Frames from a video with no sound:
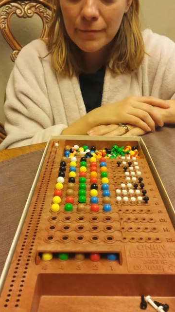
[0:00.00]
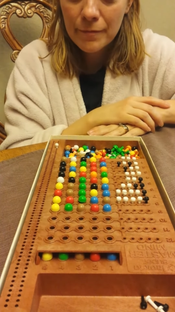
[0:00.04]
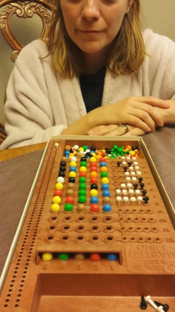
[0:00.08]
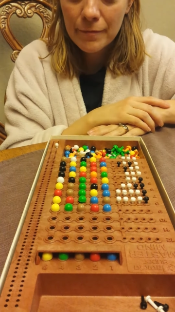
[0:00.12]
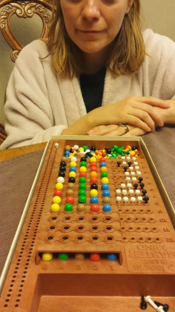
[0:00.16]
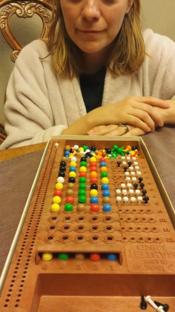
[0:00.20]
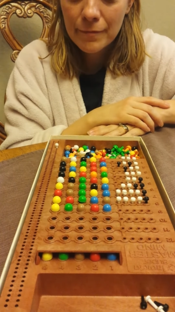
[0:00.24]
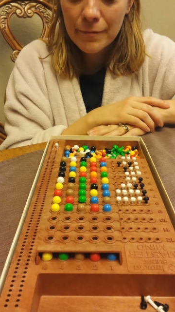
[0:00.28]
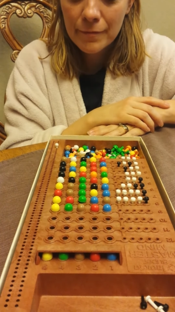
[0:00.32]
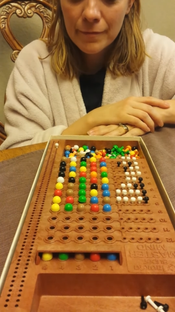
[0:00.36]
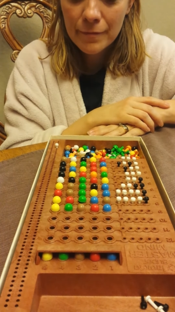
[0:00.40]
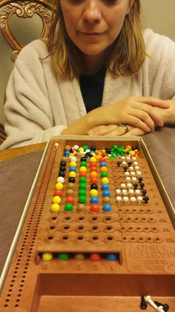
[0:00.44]

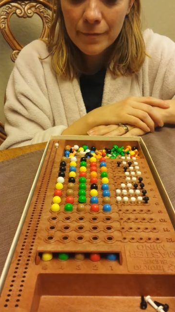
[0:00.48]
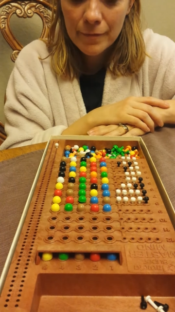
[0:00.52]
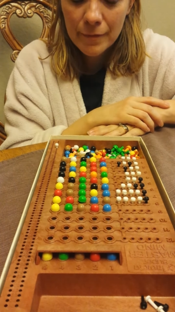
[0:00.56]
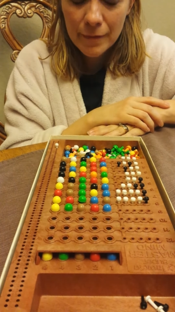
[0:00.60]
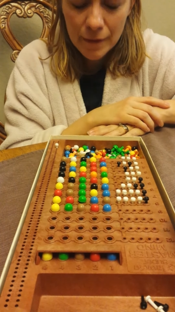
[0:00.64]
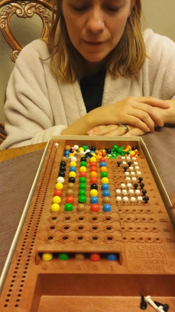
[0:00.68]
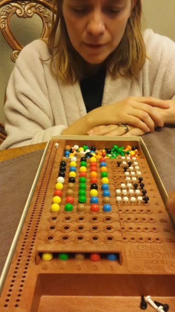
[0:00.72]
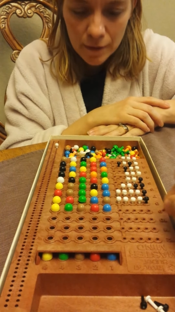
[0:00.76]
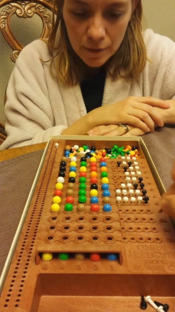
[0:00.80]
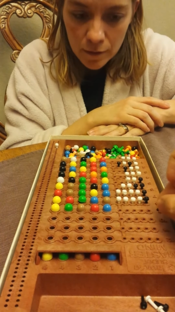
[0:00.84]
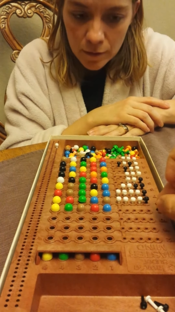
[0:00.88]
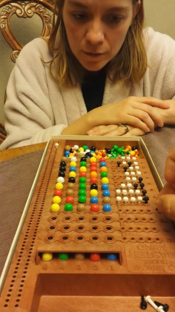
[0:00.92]

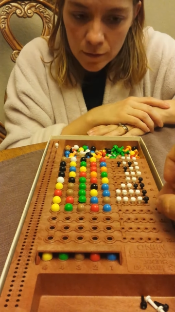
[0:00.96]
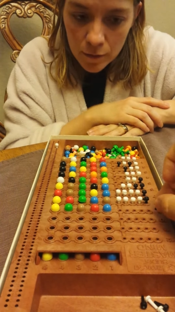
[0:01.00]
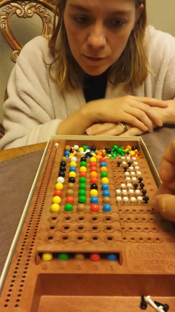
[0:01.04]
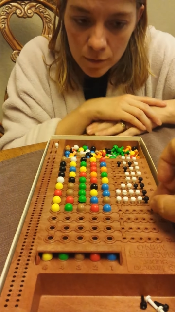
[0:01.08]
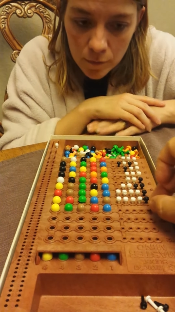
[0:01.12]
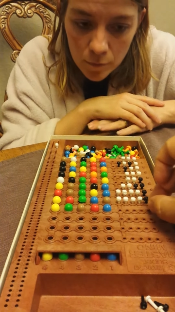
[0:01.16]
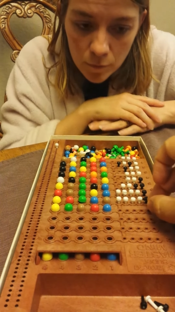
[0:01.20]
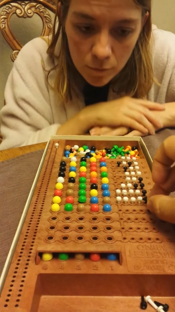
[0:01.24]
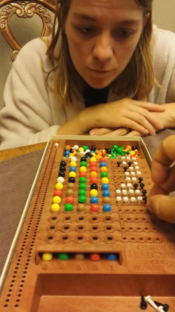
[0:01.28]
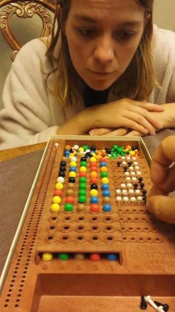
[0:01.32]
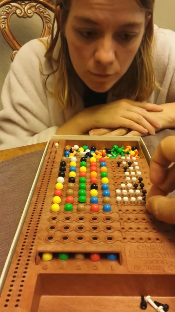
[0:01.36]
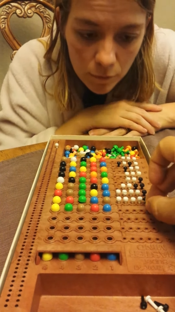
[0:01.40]

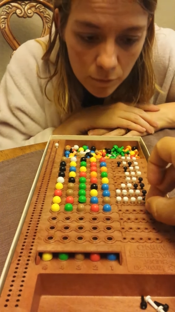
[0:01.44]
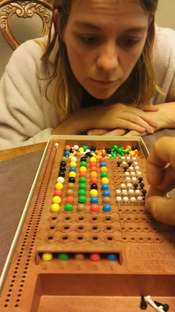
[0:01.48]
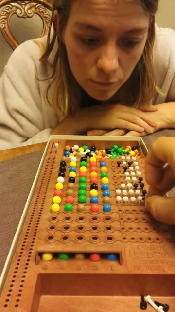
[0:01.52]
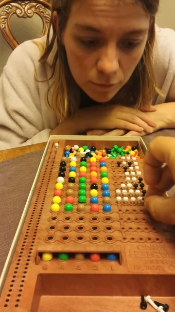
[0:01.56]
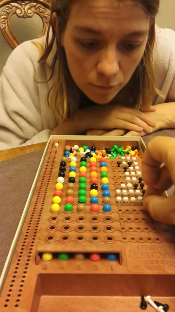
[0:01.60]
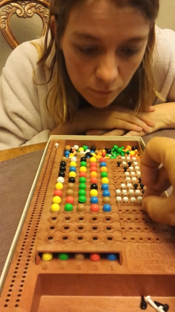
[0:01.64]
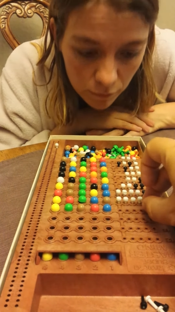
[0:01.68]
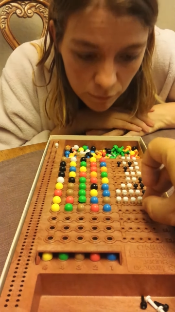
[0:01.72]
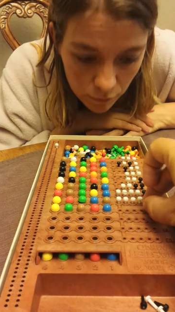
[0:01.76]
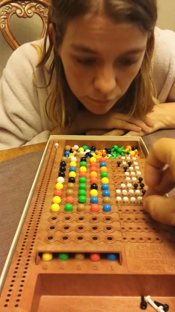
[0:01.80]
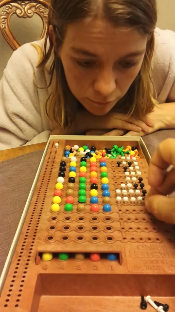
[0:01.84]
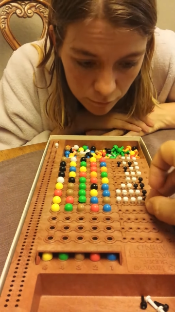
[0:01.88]

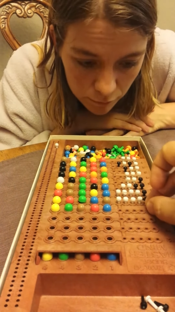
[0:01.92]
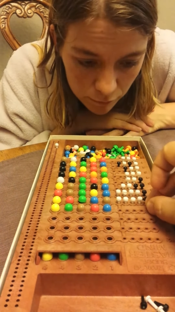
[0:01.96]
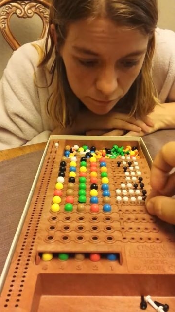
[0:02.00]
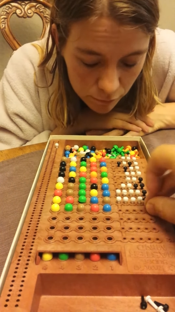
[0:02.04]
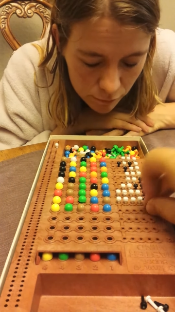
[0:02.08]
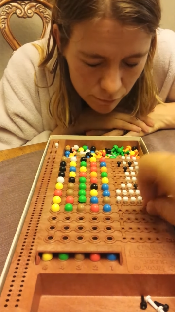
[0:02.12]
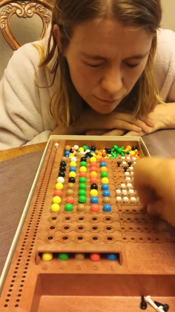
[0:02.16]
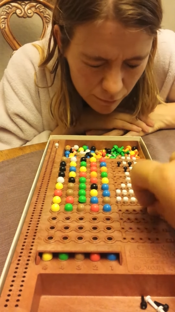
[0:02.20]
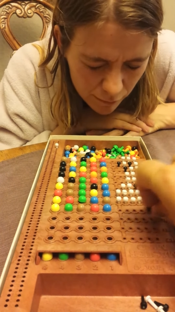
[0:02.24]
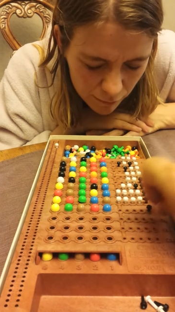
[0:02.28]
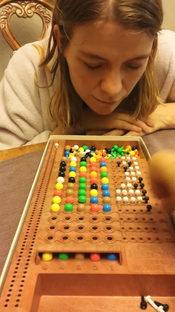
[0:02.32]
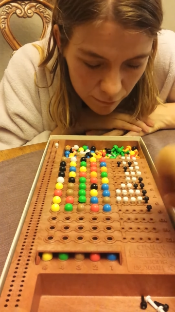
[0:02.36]

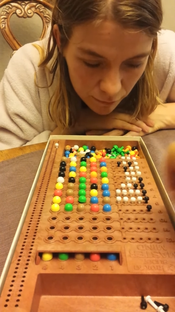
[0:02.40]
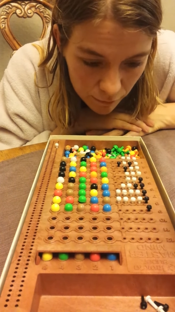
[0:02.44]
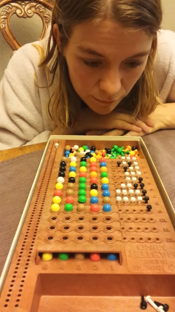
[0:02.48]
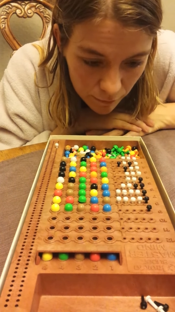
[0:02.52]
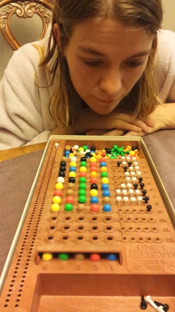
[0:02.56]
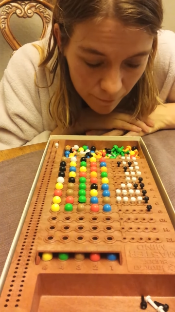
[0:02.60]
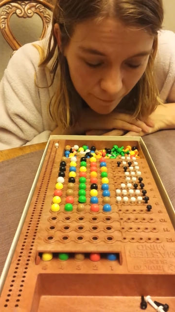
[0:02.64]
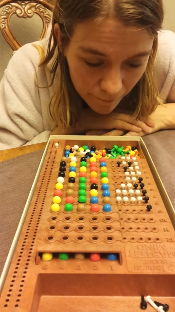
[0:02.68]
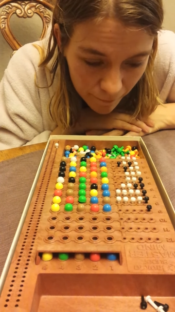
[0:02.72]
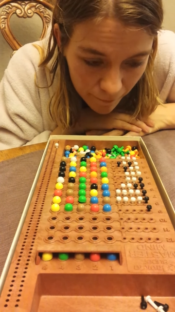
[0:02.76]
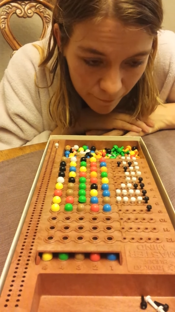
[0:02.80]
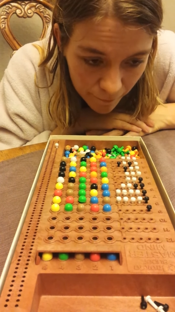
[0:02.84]

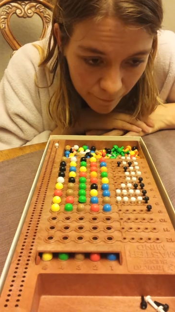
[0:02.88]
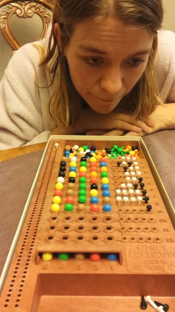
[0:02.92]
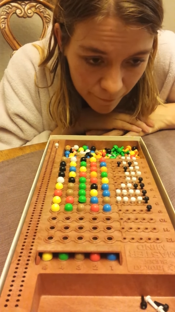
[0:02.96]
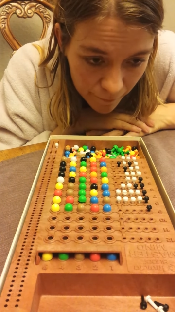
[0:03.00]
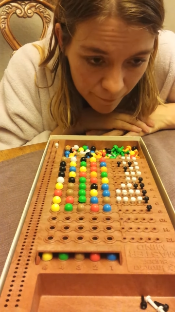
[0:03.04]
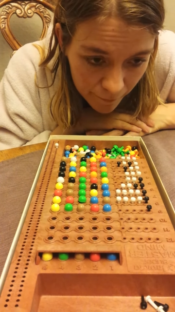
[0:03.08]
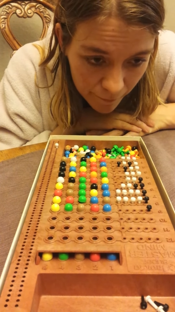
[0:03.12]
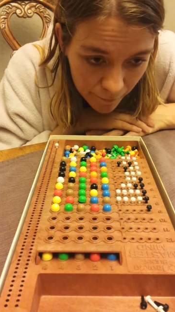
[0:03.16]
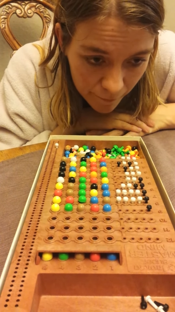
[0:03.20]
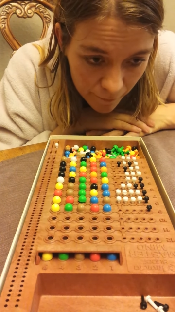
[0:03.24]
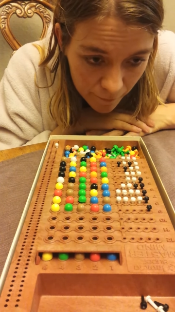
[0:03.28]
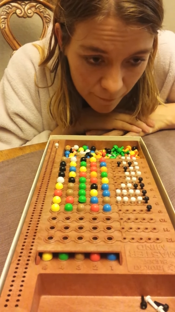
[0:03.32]

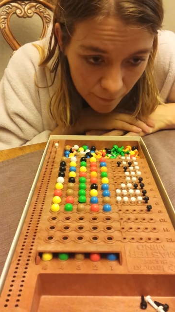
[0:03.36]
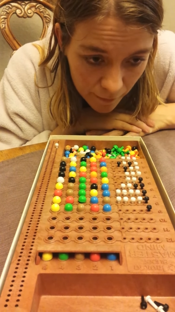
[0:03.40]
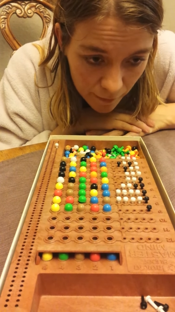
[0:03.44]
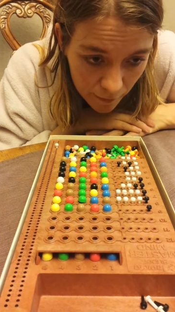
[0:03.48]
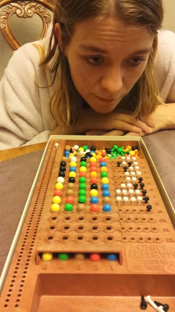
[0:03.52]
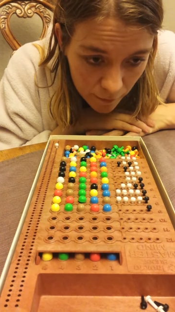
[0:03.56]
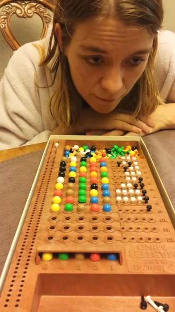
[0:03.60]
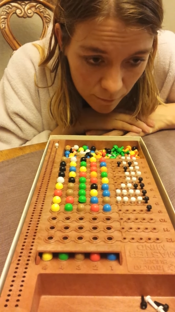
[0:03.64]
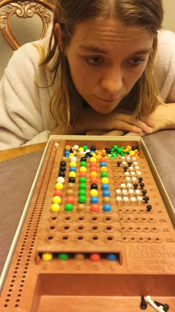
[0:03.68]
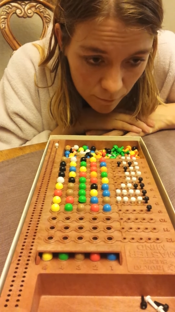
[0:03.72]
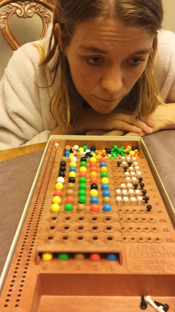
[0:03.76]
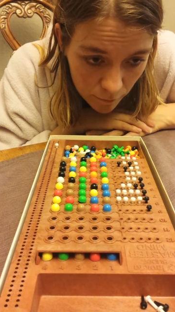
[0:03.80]

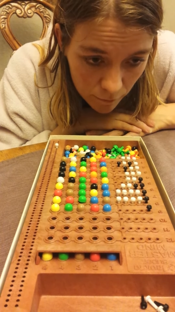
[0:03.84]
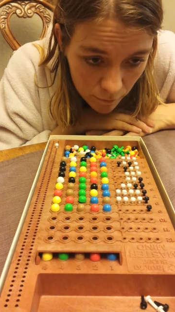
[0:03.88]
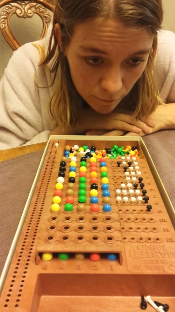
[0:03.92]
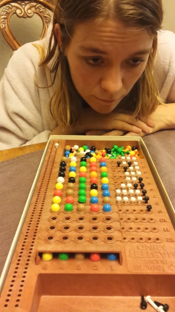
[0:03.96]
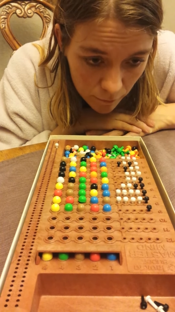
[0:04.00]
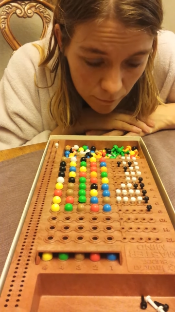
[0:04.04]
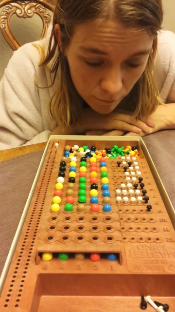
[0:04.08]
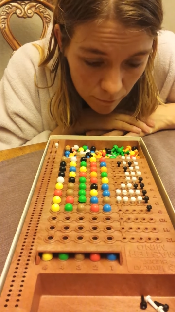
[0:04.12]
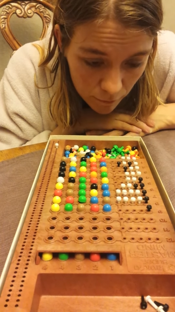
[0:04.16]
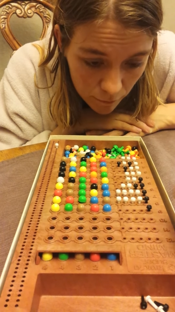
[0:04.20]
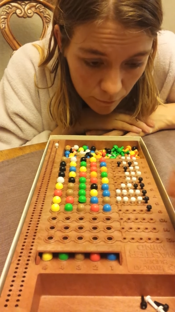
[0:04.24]
No one is speaking in this clip.